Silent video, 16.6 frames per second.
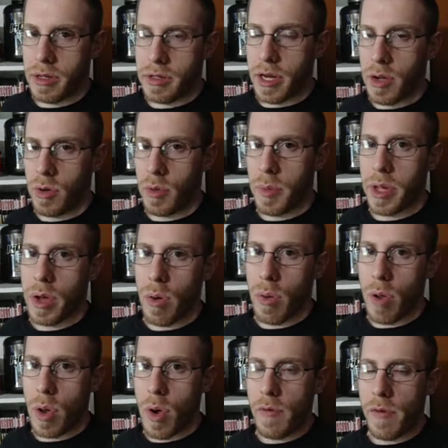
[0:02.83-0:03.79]
Today we'll be
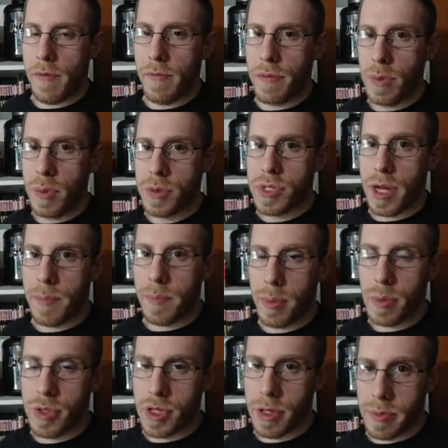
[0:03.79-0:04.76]
going over foods that
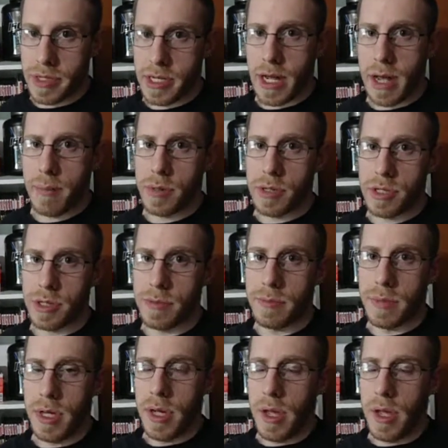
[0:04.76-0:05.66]
boost your metabolism.